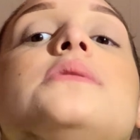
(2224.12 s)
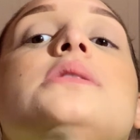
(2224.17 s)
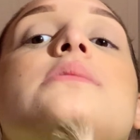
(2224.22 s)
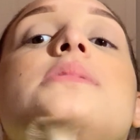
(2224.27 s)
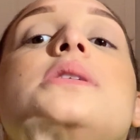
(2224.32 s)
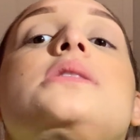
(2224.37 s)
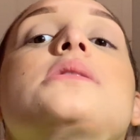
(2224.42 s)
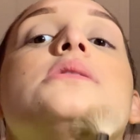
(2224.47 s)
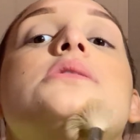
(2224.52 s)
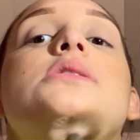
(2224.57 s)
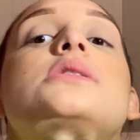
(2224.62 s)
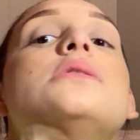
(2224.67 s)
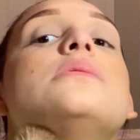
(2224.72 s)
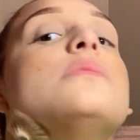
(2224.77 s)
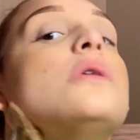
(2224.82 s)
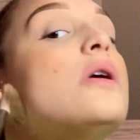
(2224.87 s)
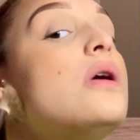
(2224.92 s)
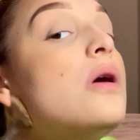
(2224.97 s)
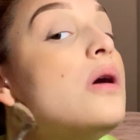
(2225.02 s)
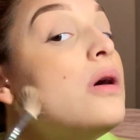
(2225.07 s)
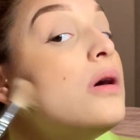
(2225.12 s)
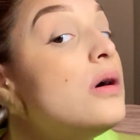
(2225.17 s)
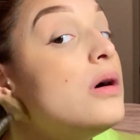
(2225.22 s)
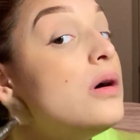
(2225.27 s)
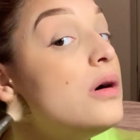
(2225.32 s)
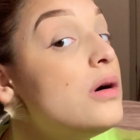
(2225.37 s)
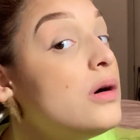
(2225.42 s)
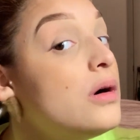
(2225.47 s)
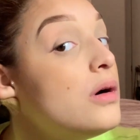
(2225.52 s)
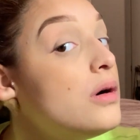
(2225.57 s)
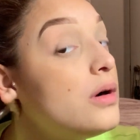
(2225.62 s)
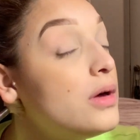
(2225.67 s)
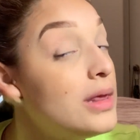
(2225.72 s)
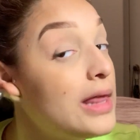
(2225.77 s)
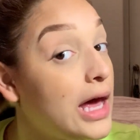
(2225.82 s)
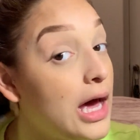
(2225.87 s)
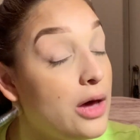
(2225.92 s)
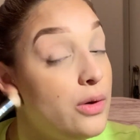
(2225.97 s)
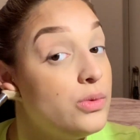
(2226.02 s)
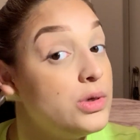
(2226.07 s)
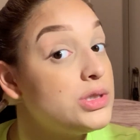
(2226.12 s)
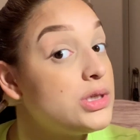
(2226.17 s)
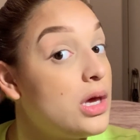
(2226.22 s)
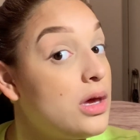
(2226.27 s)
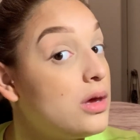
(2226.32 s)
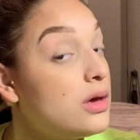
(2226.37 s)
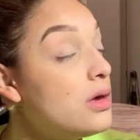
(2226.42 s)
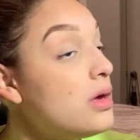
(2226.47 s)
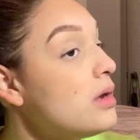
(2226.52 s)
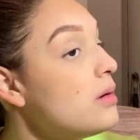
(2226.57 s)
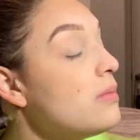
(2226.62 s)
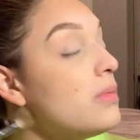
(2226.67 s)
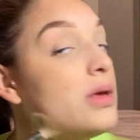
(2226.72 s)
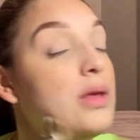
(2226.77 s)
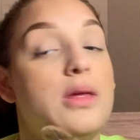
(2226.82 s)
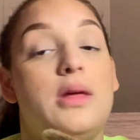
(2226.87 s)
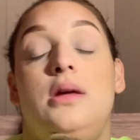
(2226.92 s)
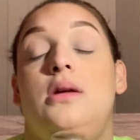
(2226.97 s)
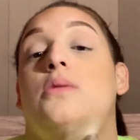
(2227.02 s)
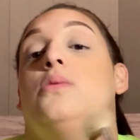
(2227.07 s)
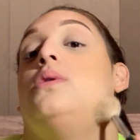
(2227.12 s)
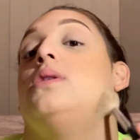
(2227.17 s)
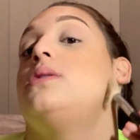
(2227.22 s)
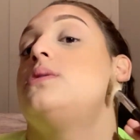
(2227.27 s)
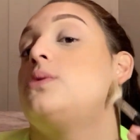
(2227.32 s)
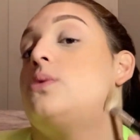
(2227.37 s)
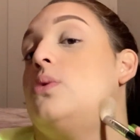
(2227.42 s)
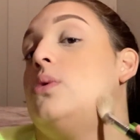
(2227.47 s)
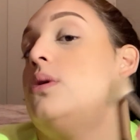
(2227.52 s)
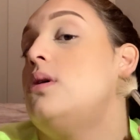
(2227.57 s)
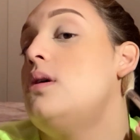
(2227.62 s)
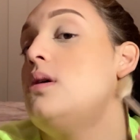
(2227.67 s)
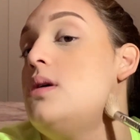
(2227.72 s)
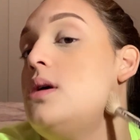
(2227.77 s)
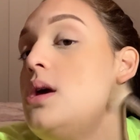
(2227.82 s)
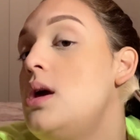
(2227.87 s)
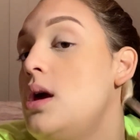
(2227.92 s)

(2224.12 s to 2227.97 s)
to be in the gym like I wish I could, but like with school.